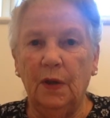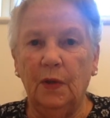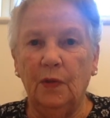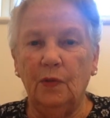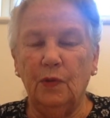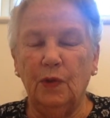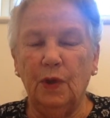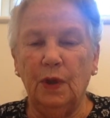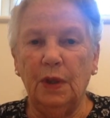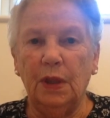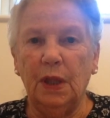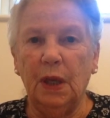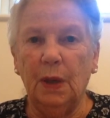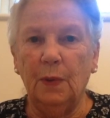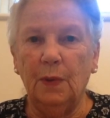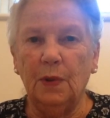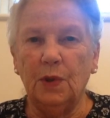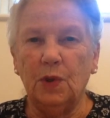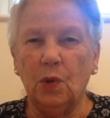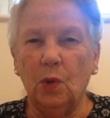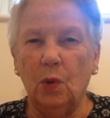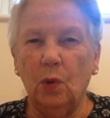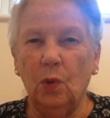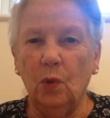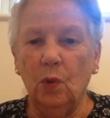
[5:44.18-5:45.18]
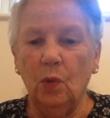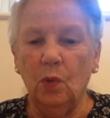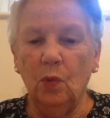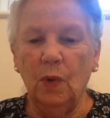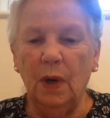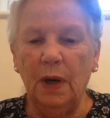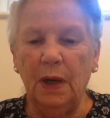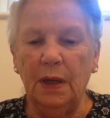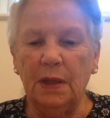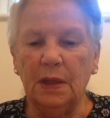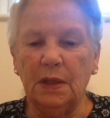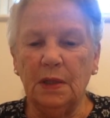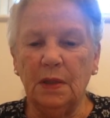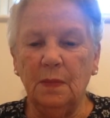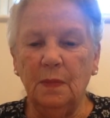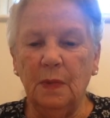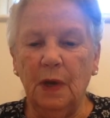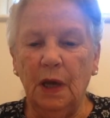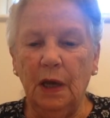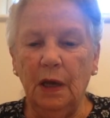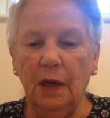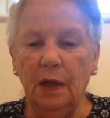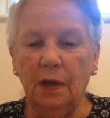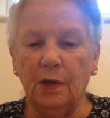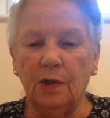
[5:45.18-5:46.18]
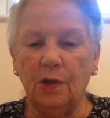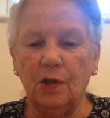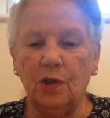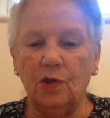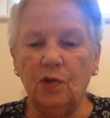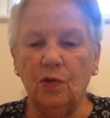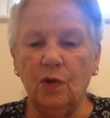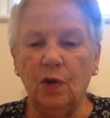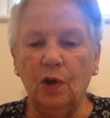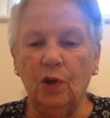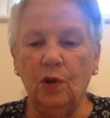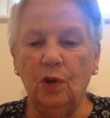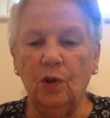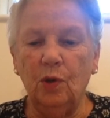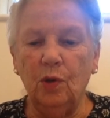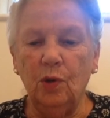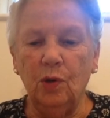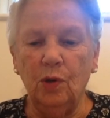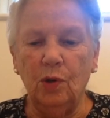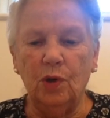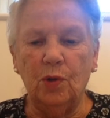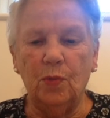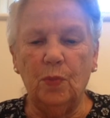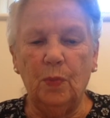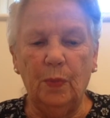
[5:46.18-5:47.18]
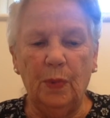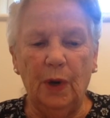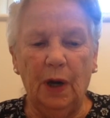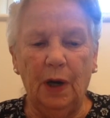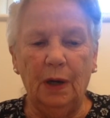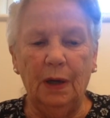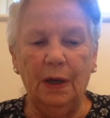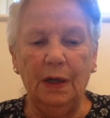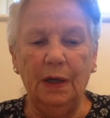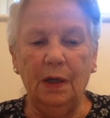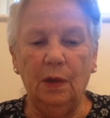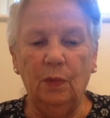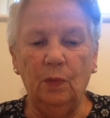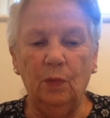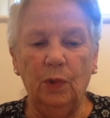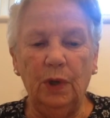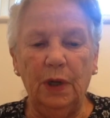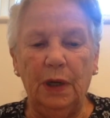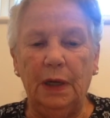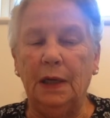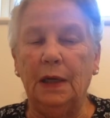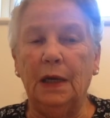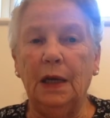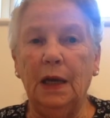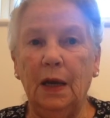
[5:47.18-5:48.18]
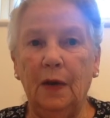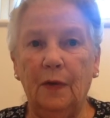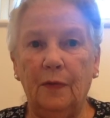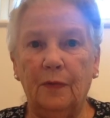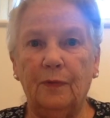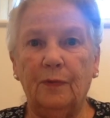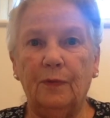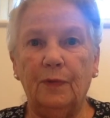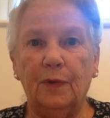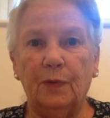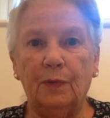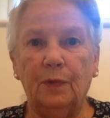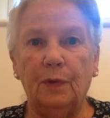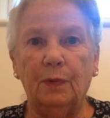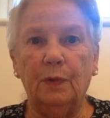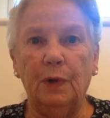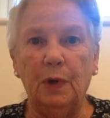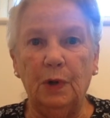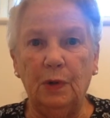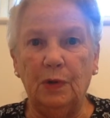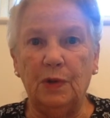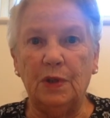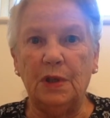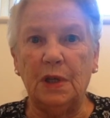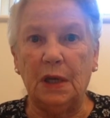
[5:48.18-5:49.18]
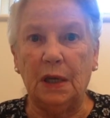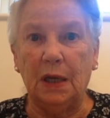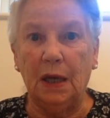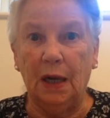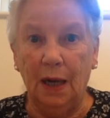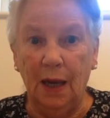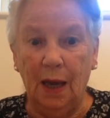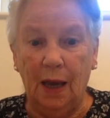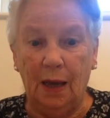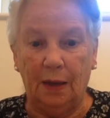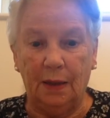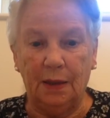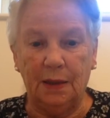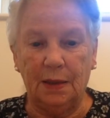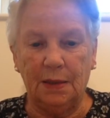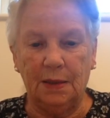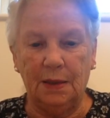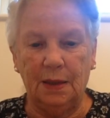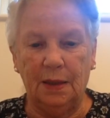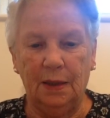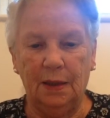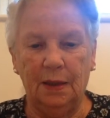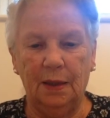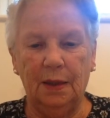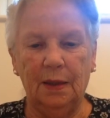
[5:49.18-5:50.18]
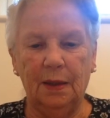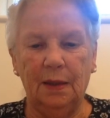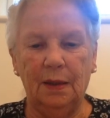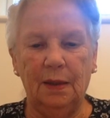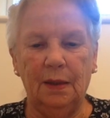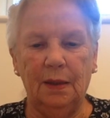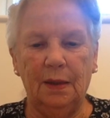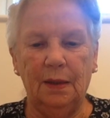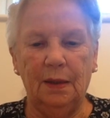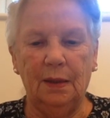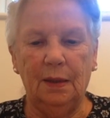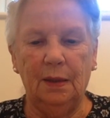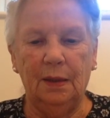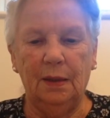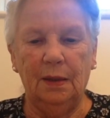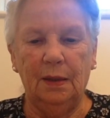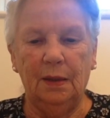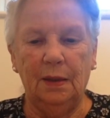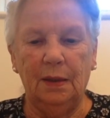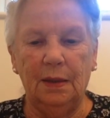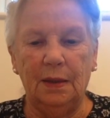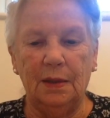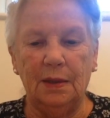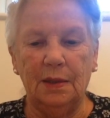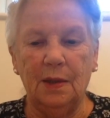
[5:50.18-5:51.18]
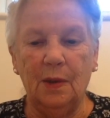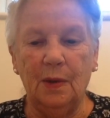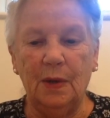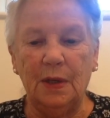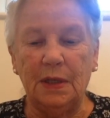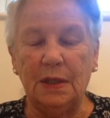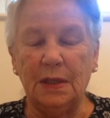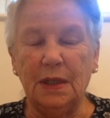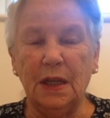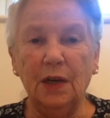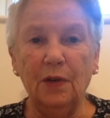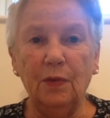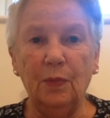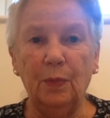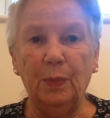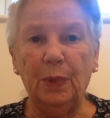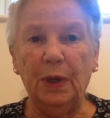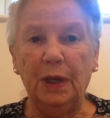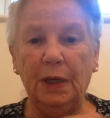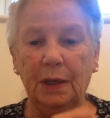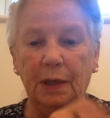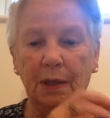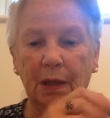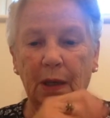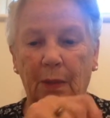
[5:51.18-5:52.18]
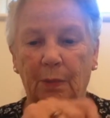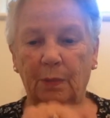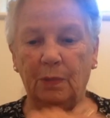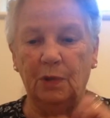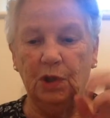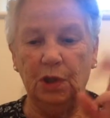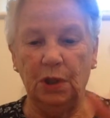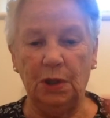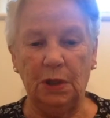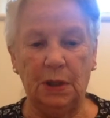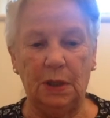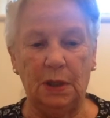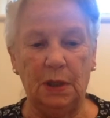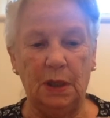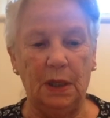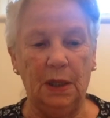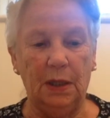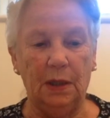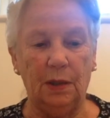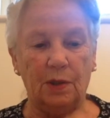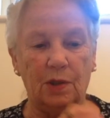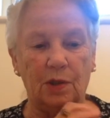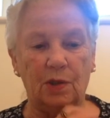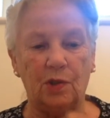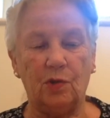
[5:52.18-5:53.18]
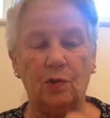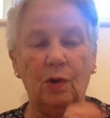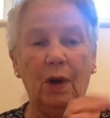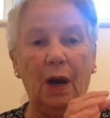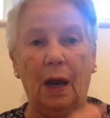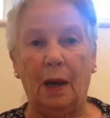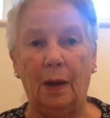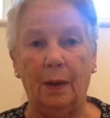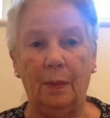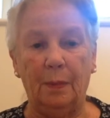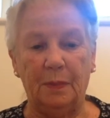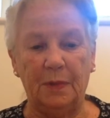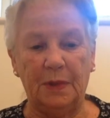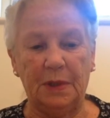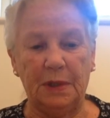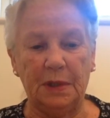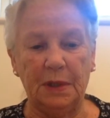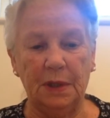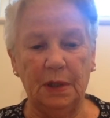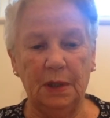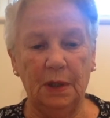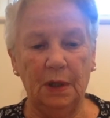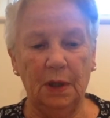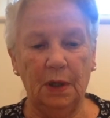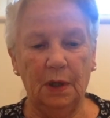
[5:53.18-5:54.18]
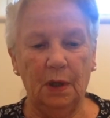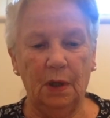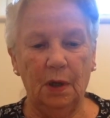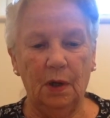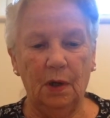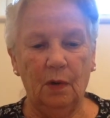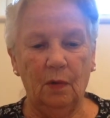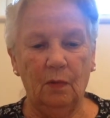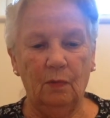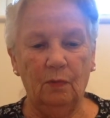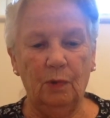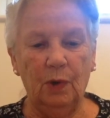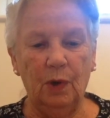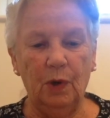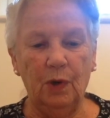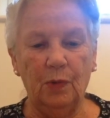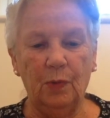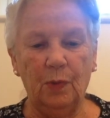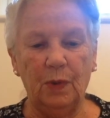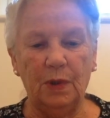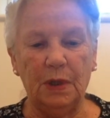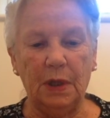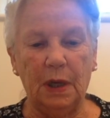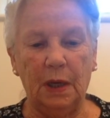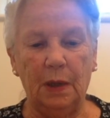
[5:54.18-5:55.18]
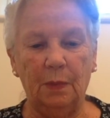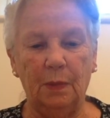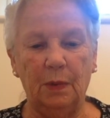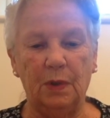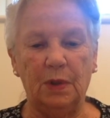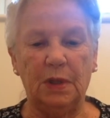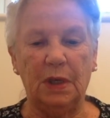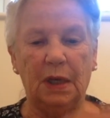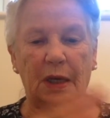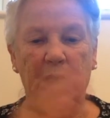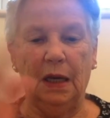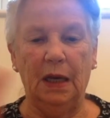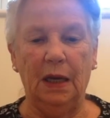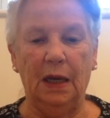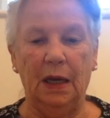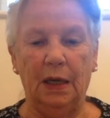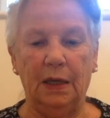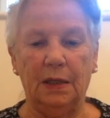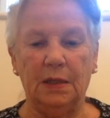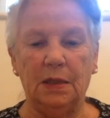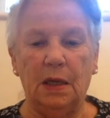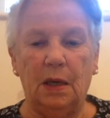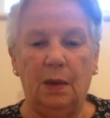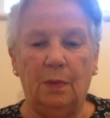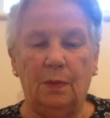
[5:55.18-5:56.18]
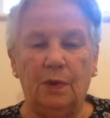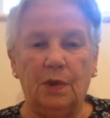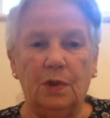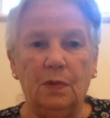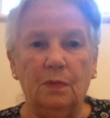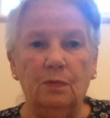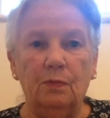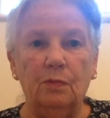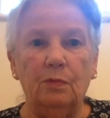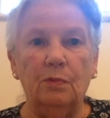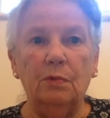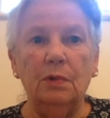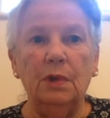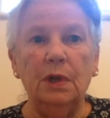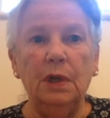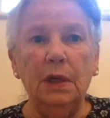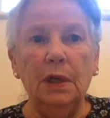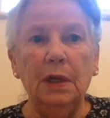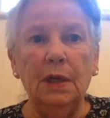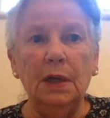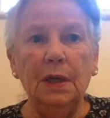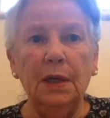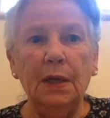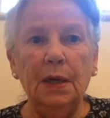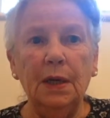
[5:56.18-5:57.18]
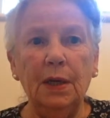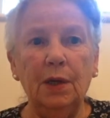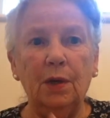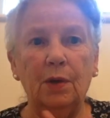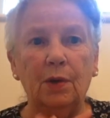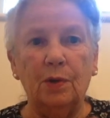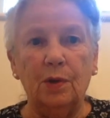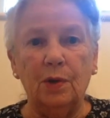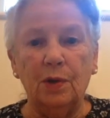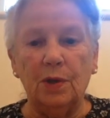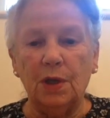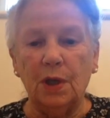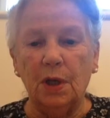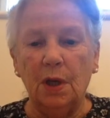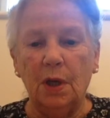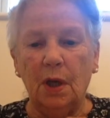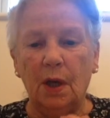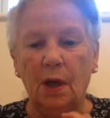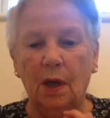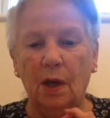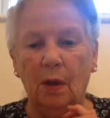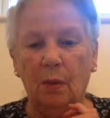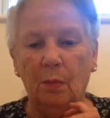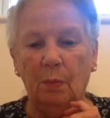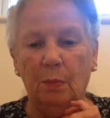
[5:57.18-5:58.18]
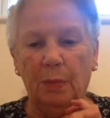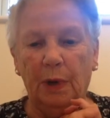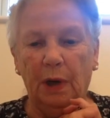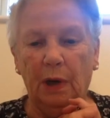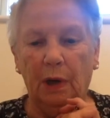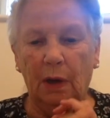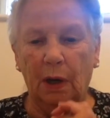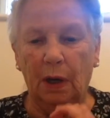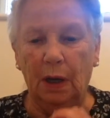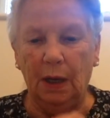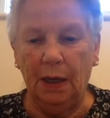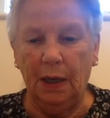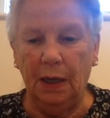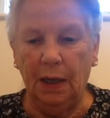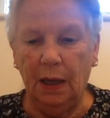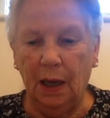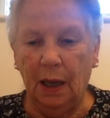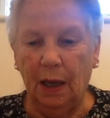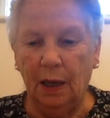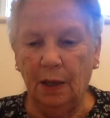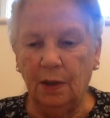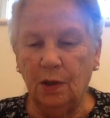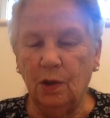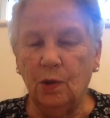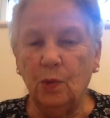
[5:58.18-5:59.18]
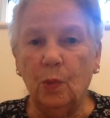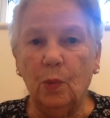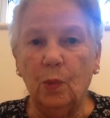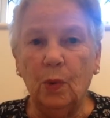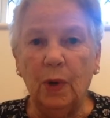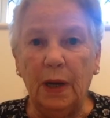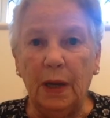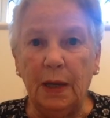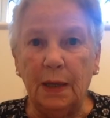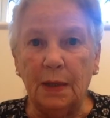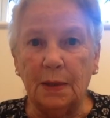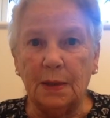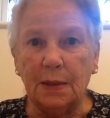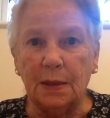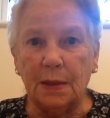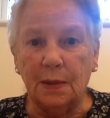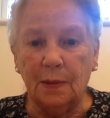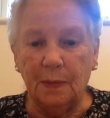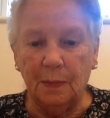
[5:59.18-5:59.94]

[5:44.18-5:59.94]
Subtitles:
that there was always some extra good barley and wheat left for Ruth to collect. So instead of picking up just the little scraps, Ruth was able to collect up some really good barley and wheat.